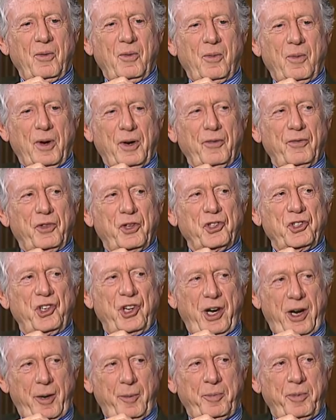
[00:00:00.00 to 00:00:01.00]
one of the
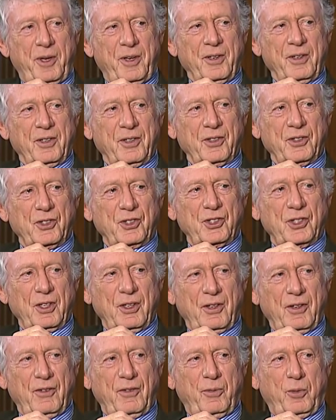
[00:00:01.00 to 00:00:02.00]
champions
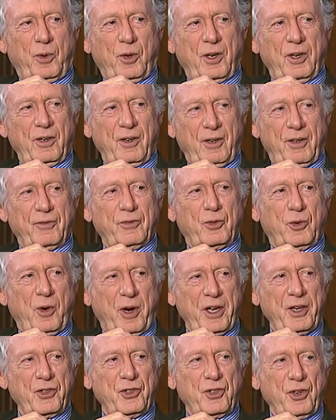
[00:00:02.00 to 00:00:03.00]
of, what, of
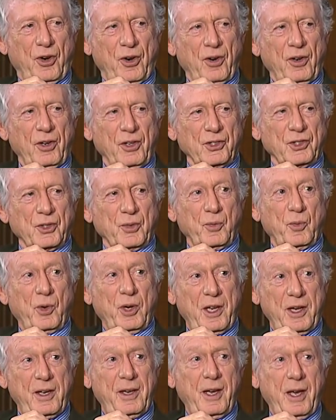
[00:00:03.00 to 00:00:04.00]
great journalism
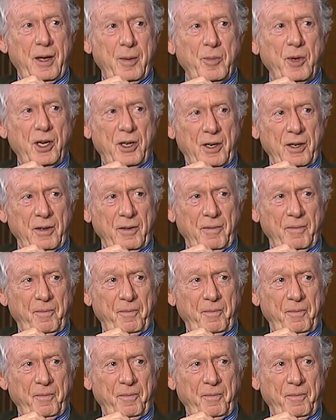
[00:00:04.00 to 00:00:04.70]
when he came on.